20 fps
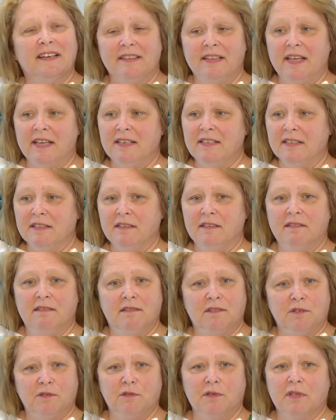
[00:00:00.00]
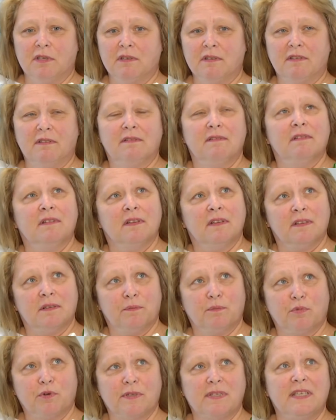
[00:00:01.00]
And they did do the
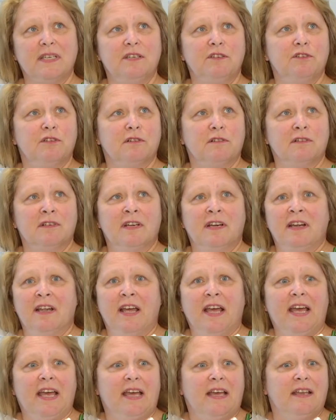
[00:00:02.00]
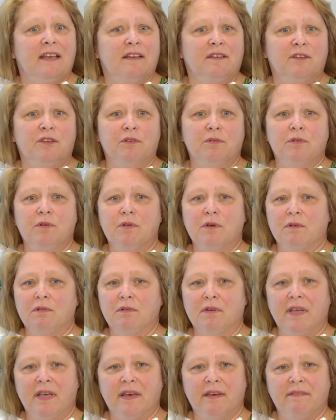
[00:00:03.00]
procedure, and you
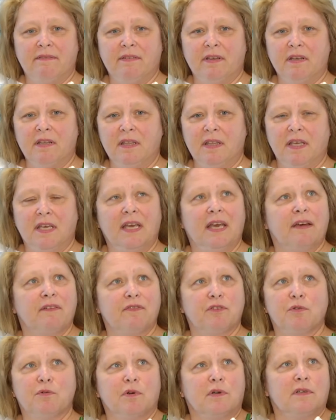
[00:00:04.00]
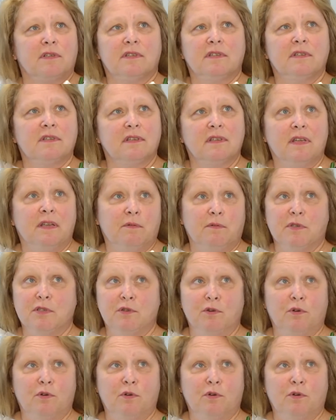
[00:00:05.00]
don't have anything afterwards. It, it was